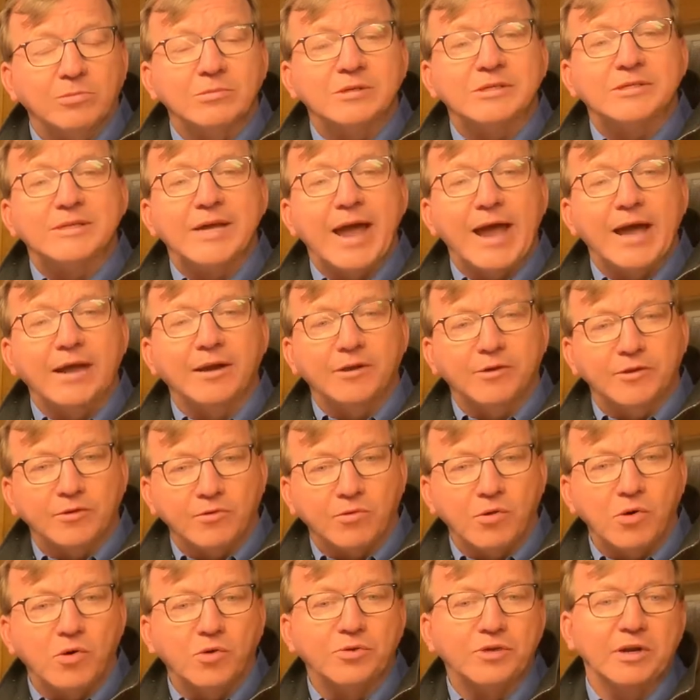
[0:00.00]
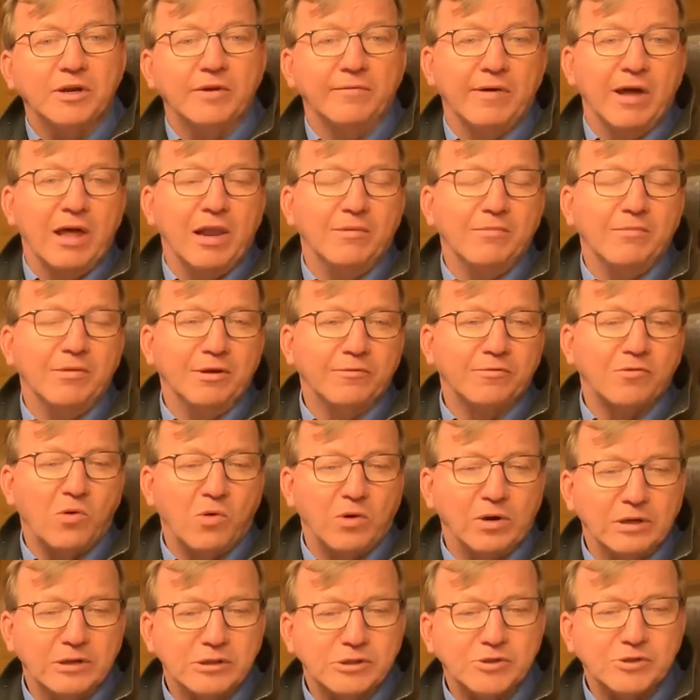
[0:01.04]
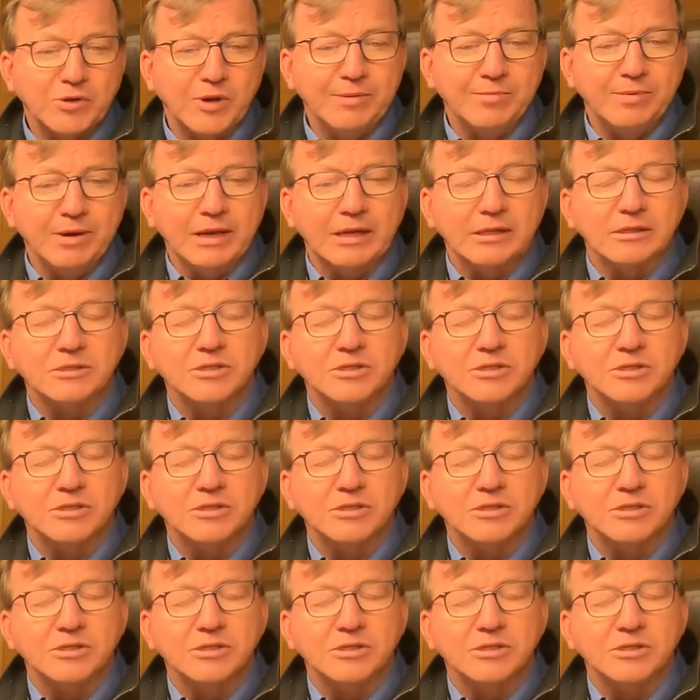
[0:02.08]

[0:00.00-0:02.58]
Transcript: stand in the growth and development of corn and soybeans?